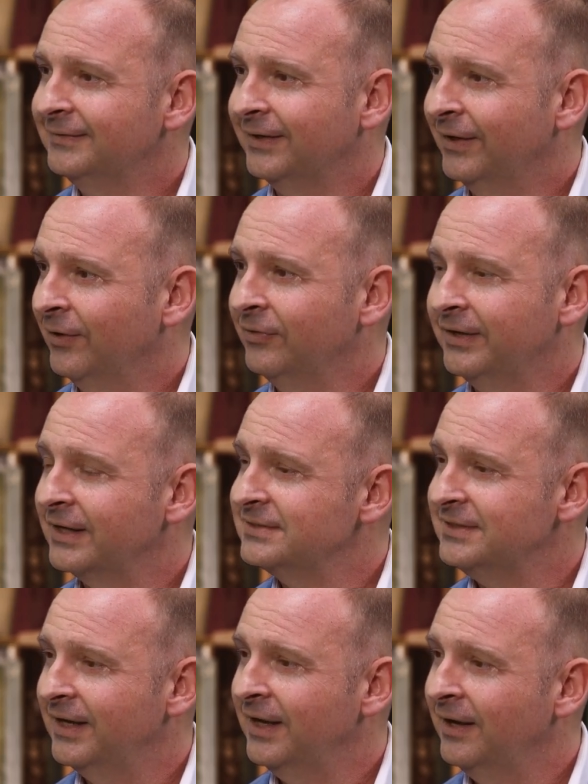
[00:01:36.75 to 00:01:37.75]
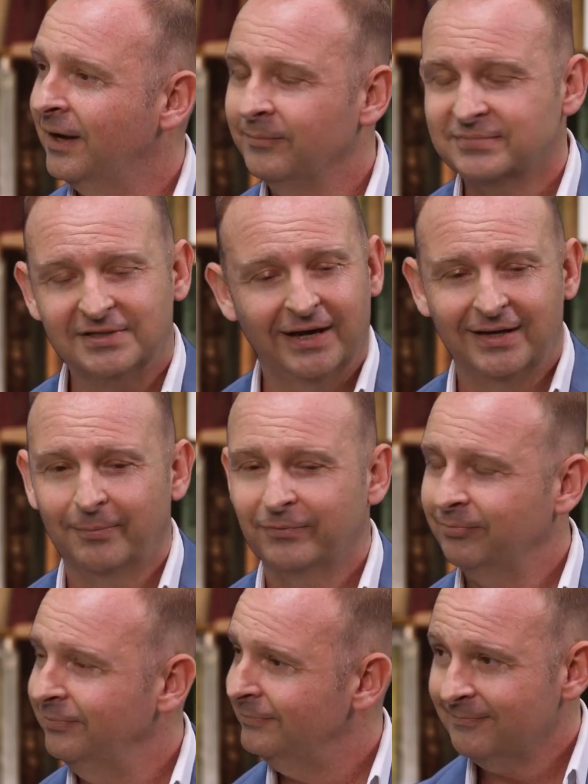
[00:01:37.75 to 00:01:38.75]
You know, the next day I'm signed up
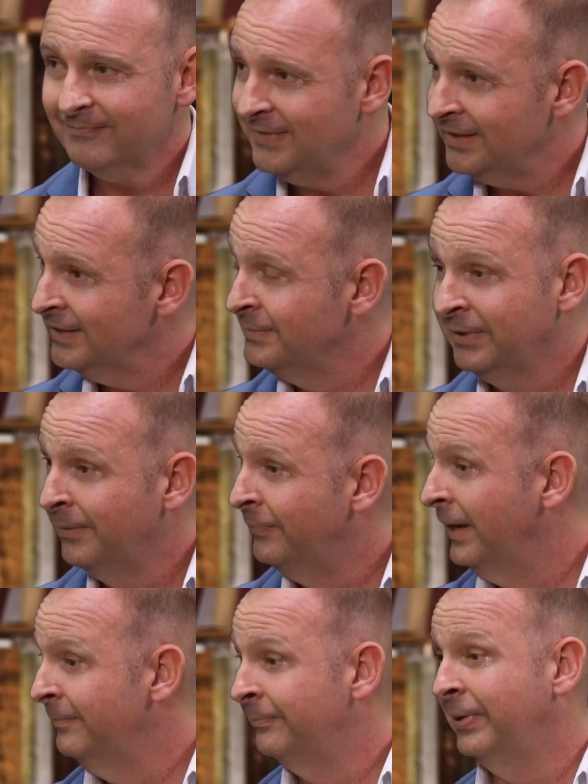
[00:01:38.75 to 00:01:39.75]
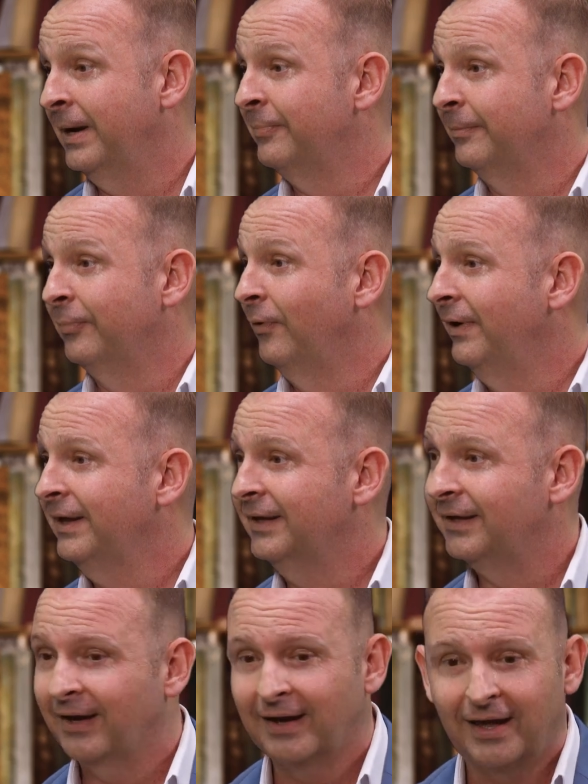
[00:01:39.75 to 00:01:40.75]
to be a paper boy,
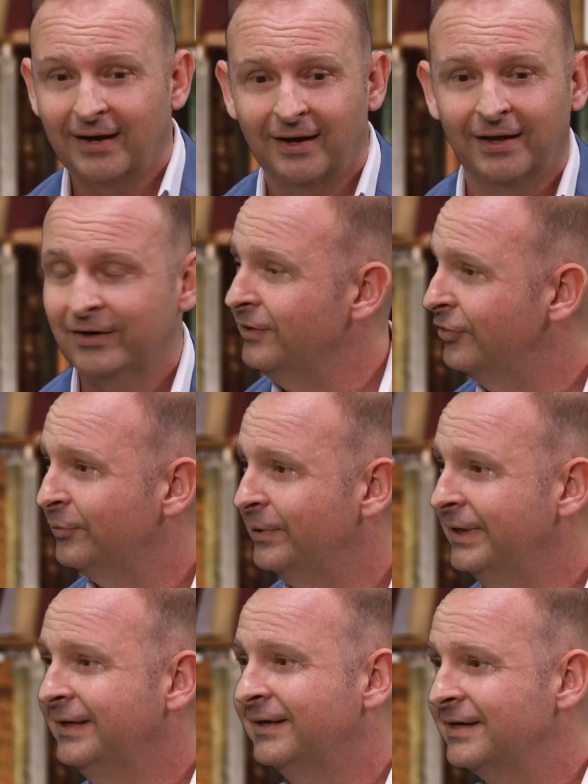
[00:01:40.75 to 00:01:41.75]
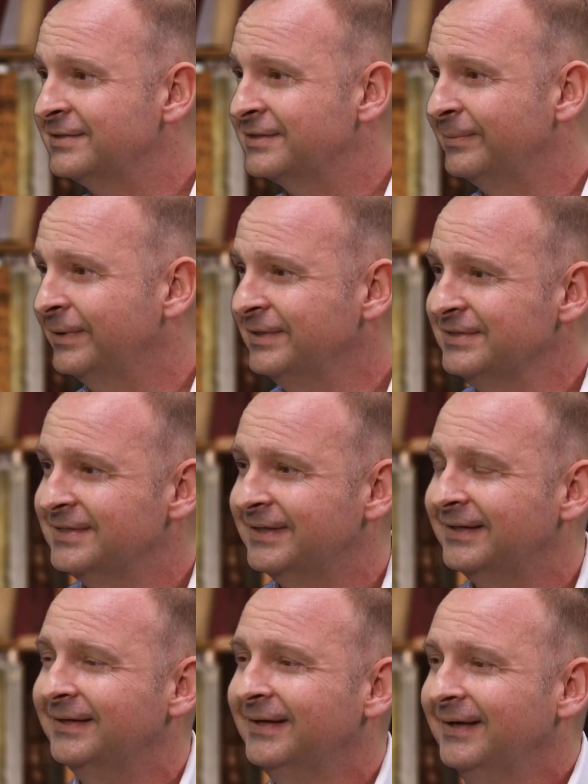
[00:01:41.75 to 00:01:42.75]
and I got 103 customers,
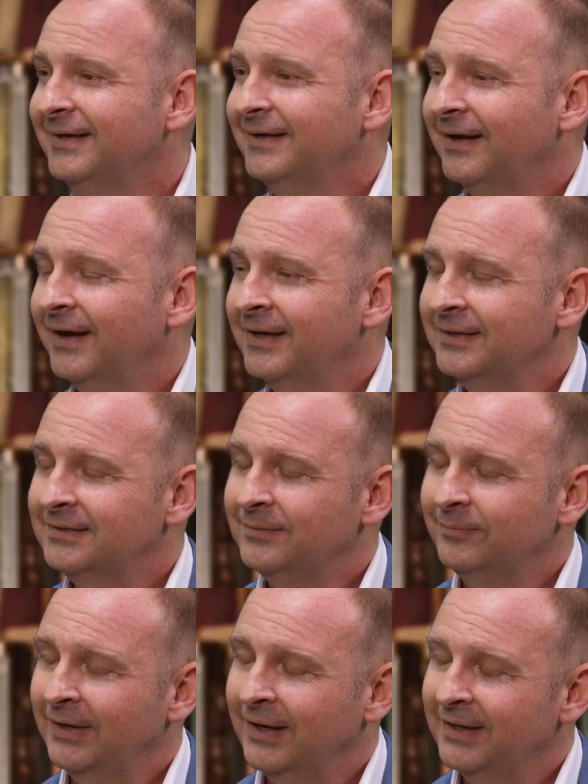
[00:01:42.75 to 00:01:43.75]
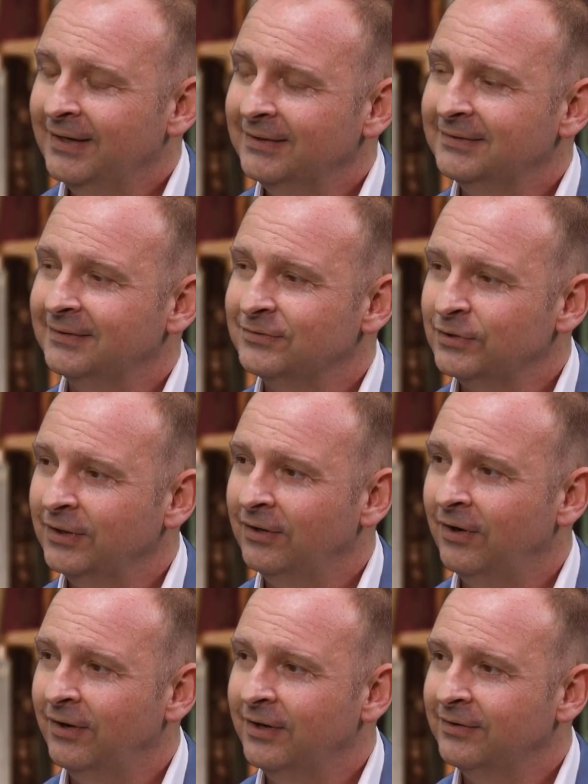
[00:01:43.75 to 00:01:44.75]
and I hit the
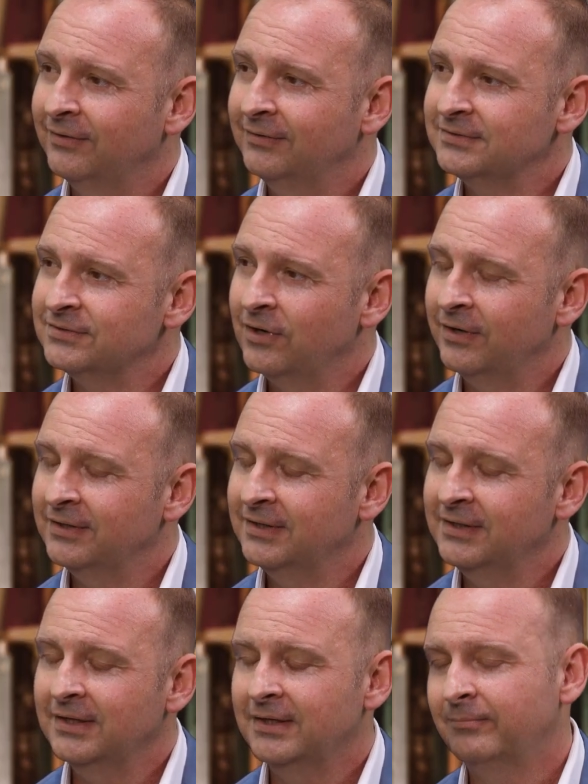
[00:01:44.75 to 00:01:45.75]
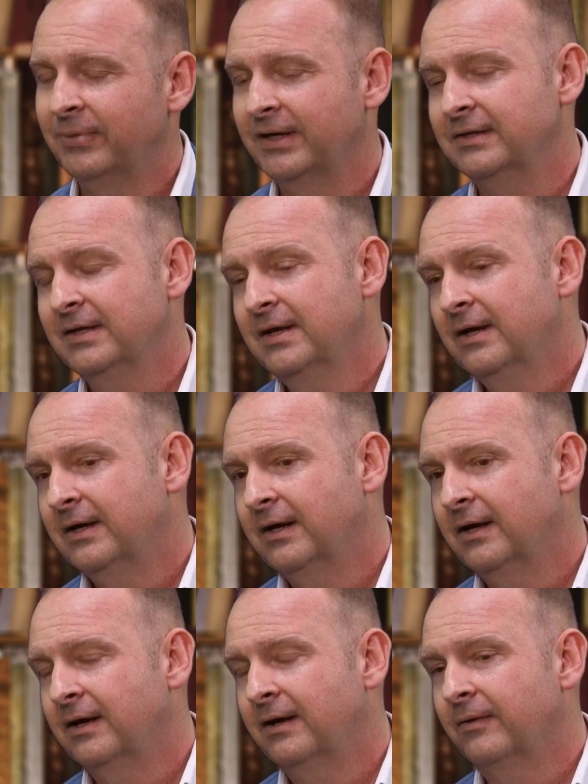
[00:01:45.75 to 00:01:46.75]
trail hard starting then. But
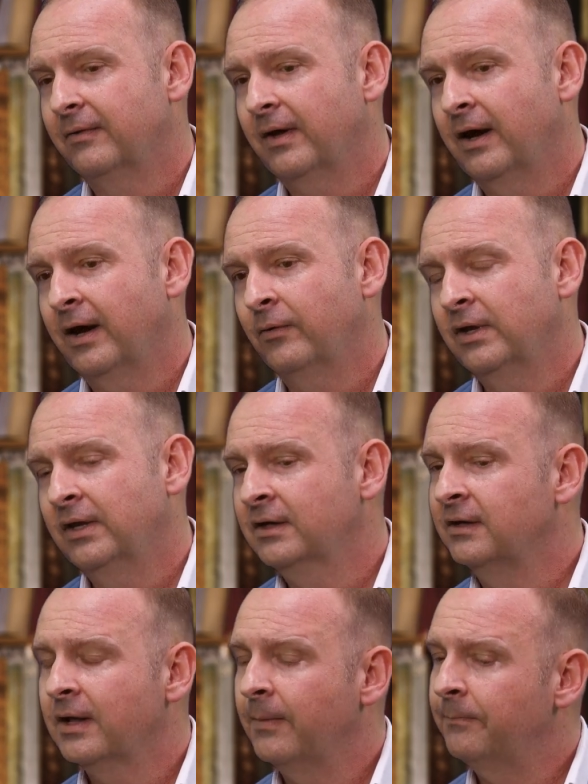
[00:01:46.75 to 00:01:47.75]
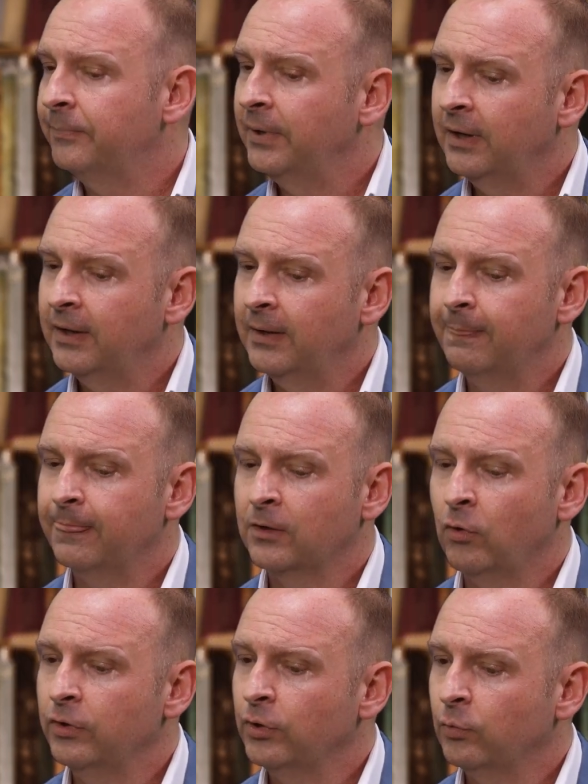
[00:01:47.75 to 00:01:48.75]
I ended up
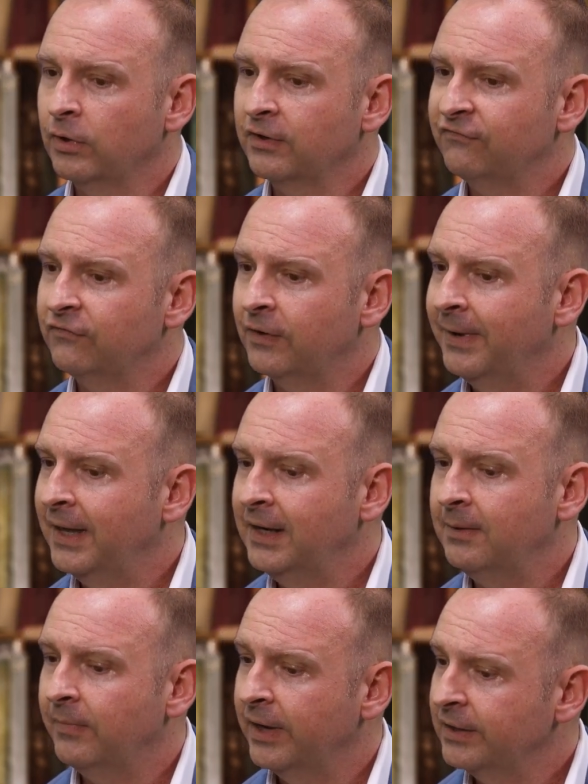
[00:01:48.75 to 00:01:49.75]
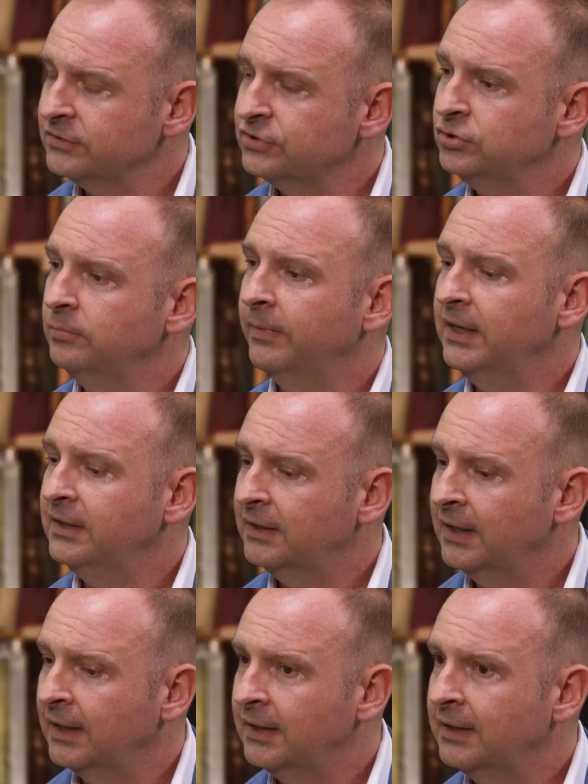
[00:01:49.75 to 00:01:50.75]
going to work for a man named Michael
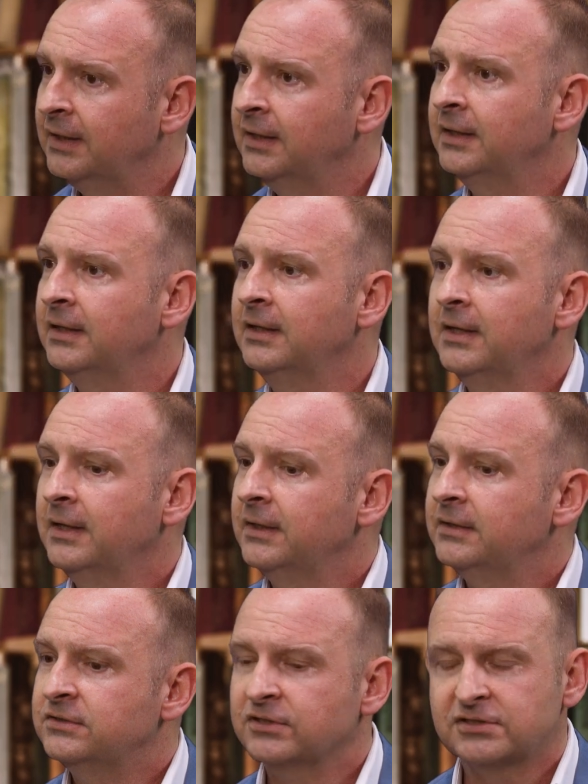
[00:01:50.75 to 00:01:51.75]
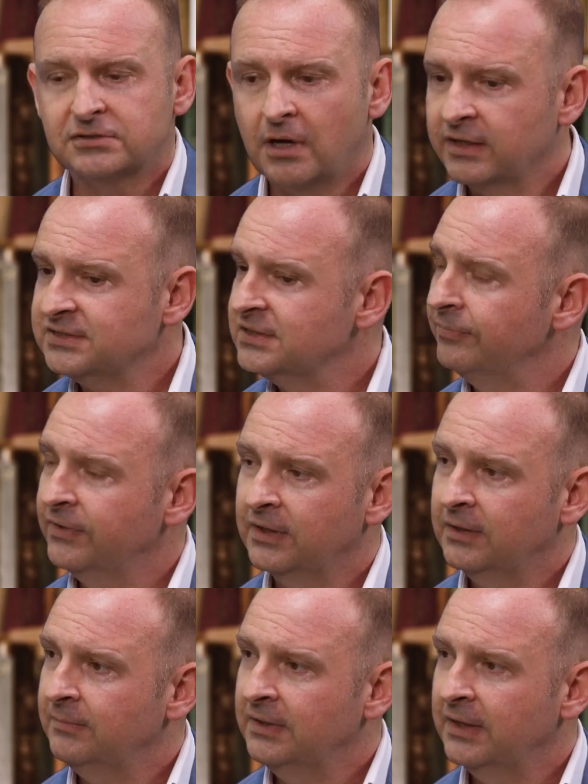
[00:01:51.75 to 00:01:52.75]
Shoemate, and he just saw
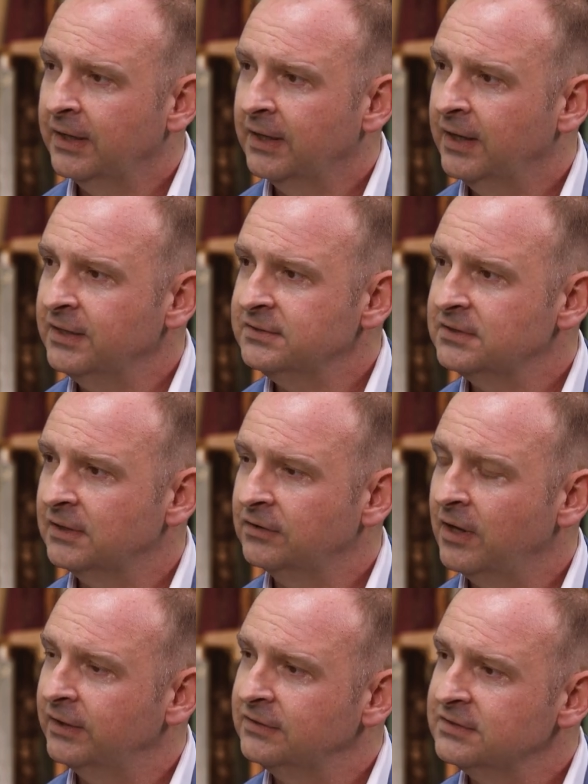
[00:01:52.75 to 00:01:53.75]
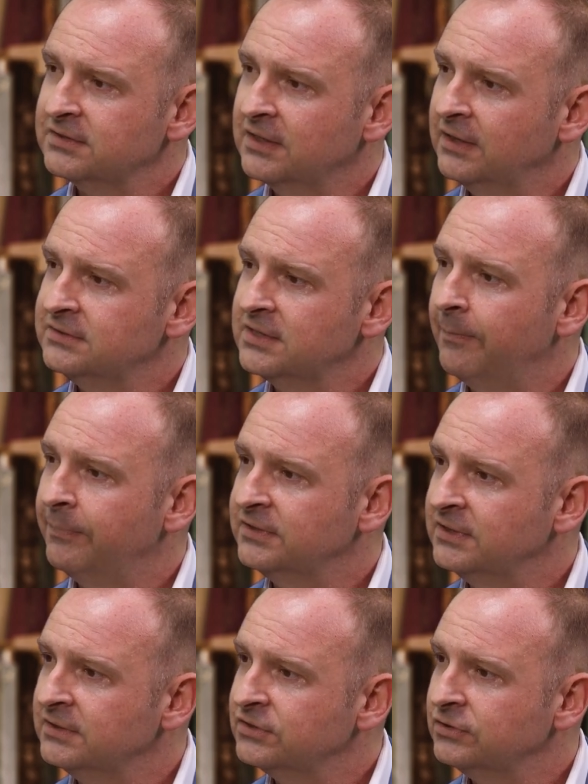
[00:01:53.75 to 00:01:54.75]
something in me, I guess, that thought this kid's got
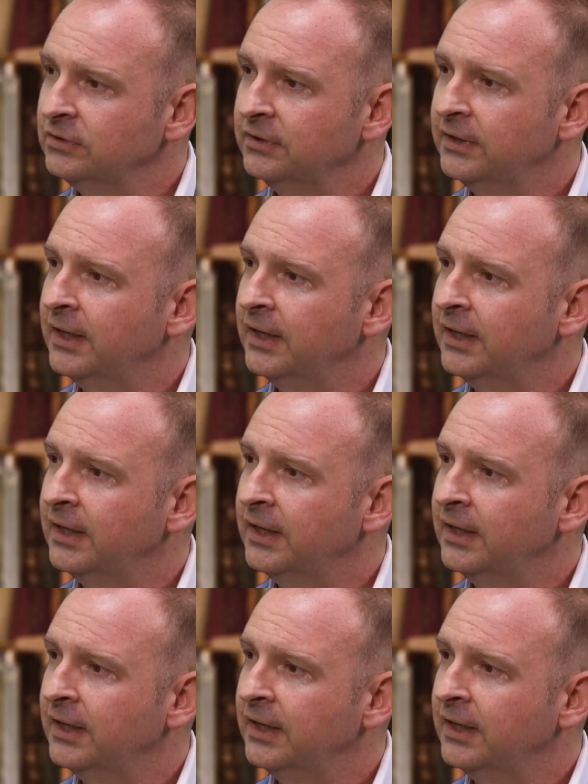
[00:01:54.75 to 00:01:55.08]
potential.